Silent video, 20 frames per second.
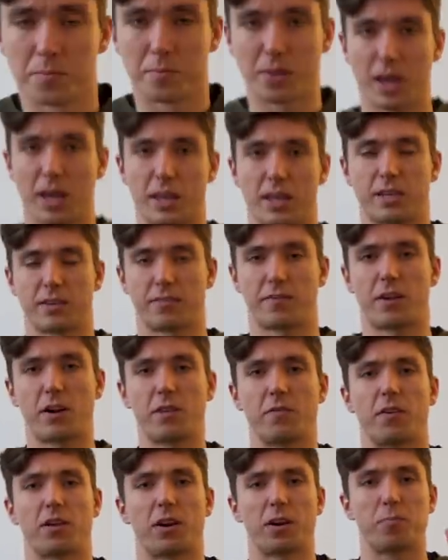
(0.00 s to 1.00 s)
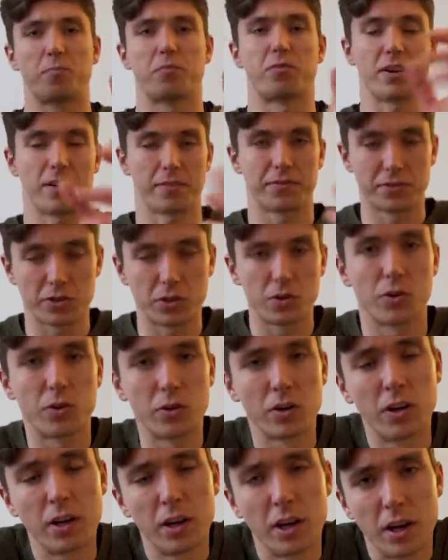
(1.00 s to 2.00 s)
But yeah, that's a very, very brief
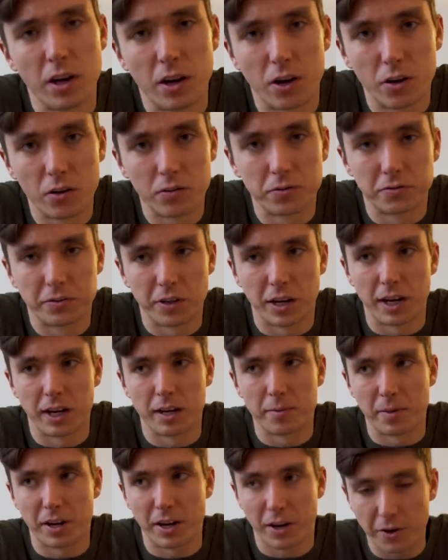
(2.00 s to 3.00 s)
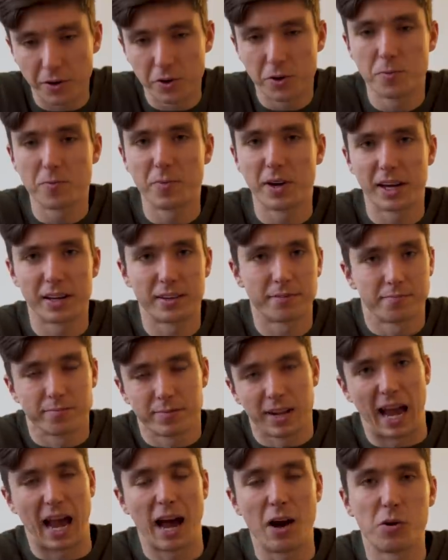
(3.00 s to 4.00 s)
tour of my home and
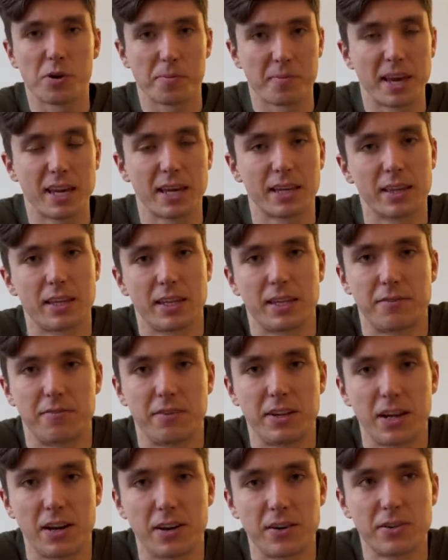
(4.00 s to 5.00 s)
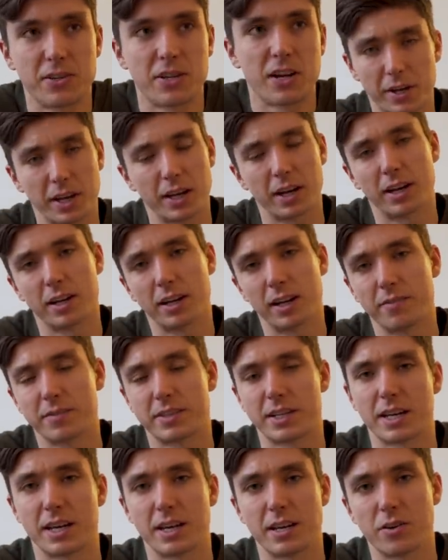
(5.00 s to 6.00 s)
how I make these videos. Again, I'd
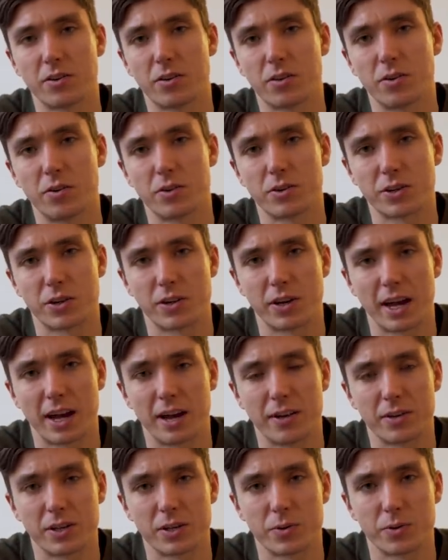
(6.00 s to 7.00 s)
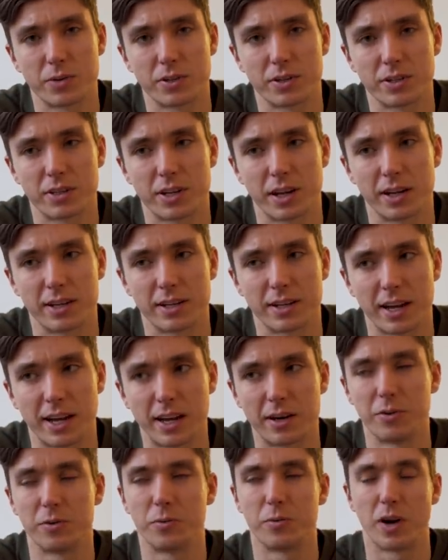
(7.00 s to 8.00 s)
love to hear your thoughts on how this one turned
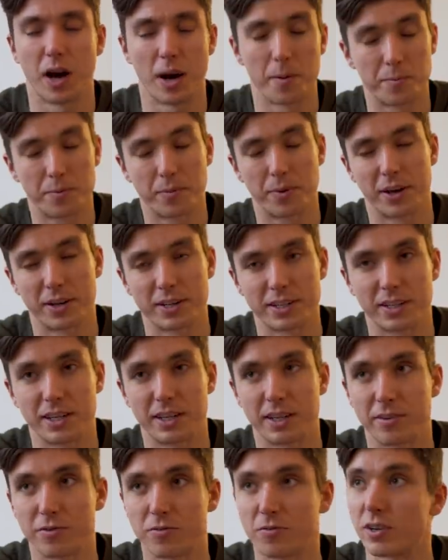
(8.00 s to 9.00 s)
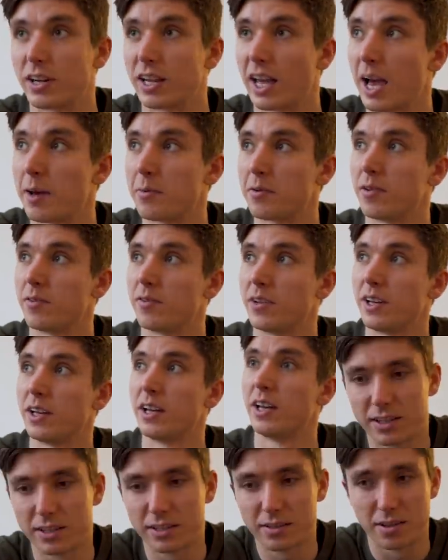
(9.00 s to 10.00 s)
out. I'm personally really happy with
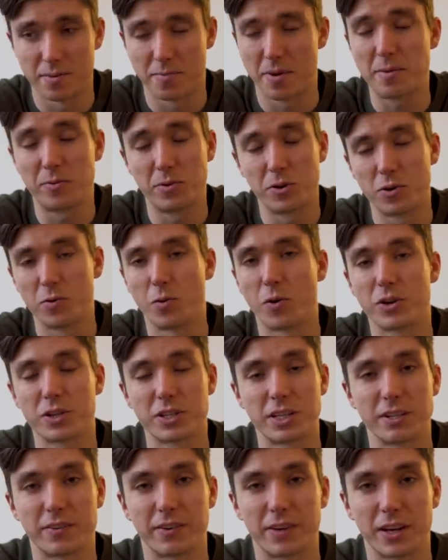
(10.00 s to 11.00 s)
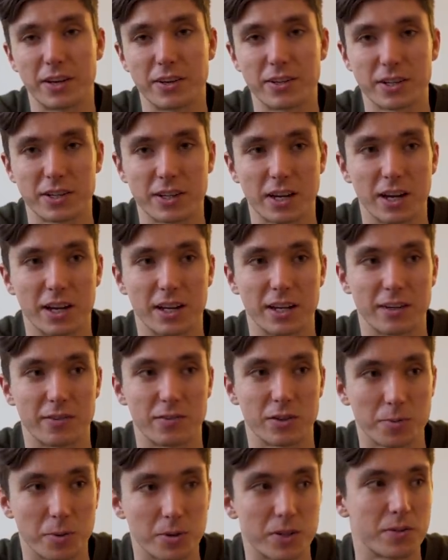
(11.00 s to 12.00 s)
it. The people who watch these videos are certainly
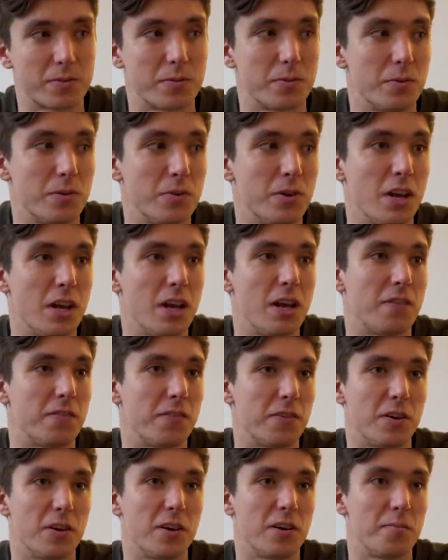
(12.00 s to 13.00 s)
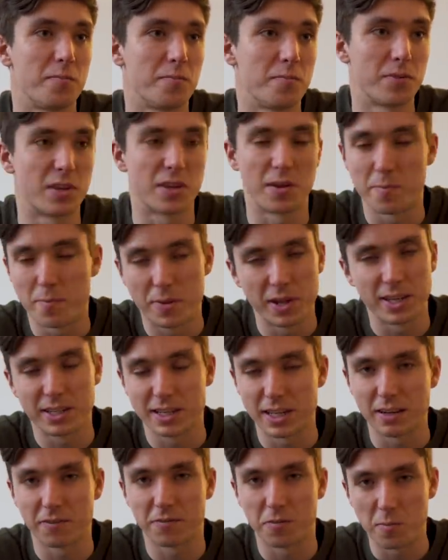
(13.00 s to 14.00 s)
responsible for the
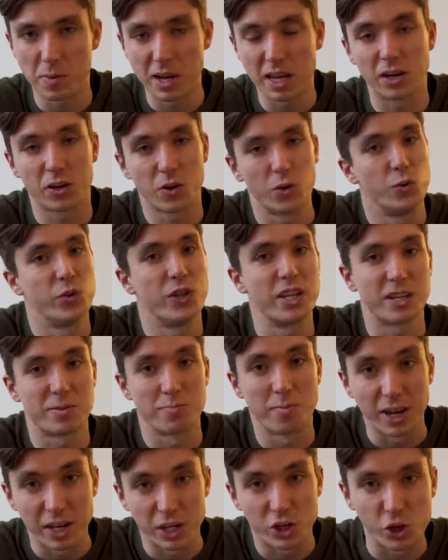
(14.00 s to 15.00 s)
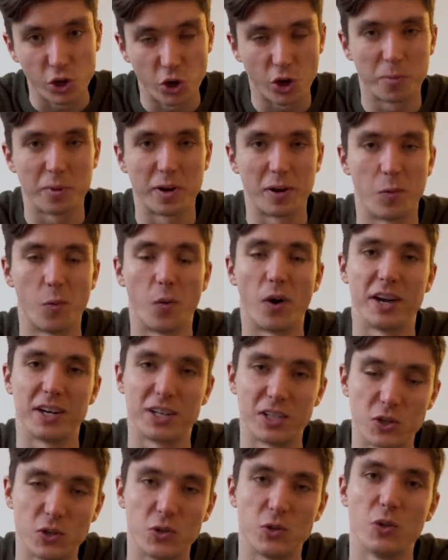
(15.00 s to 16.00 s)
ability for me to call this my job and what
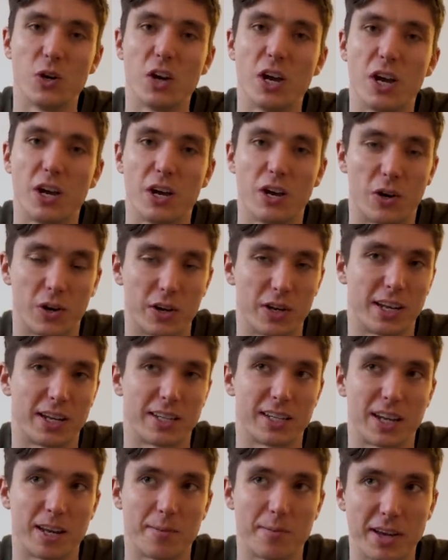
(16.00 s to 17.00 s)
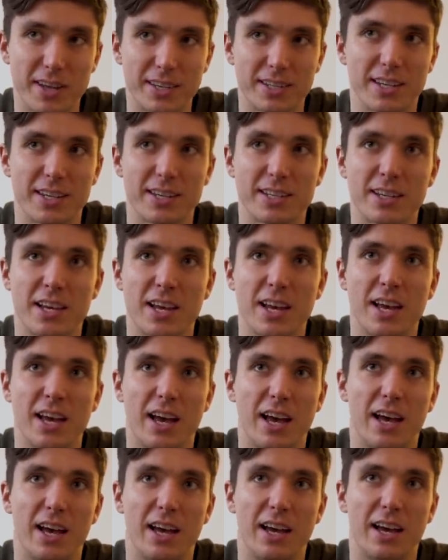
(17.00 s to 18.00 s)
I do on a day-to-day basis.
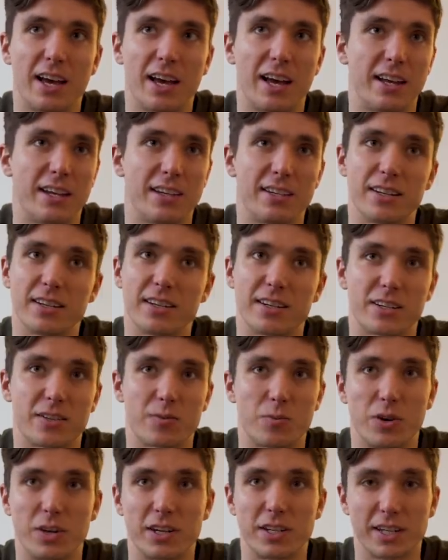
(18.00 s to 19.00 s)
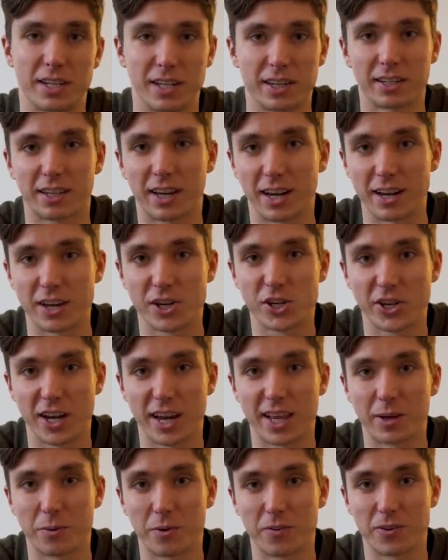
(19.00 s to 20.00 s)
And I just wanted to kind of
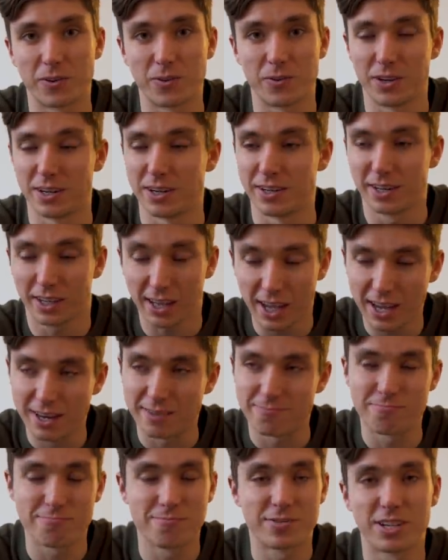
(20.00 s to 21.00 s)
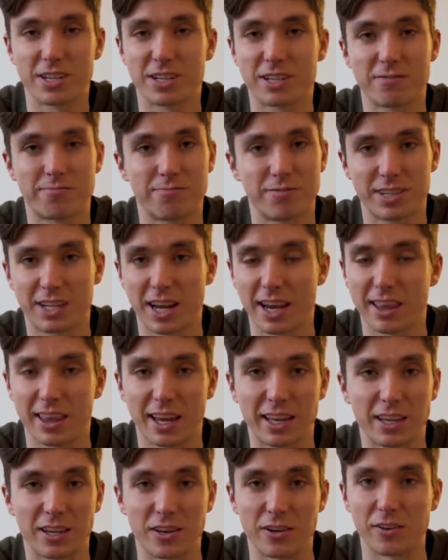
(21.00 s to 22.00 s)
share that with you. And again, just say
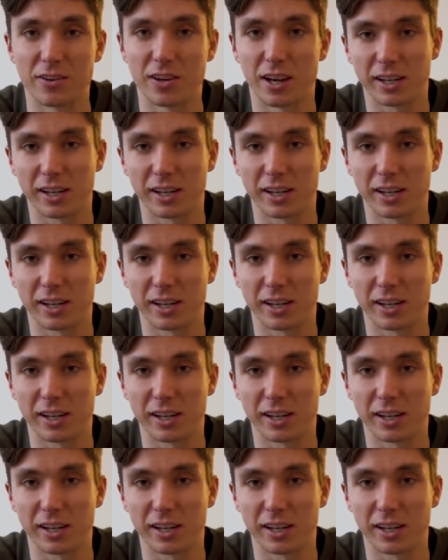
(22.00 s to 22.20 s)
thank you.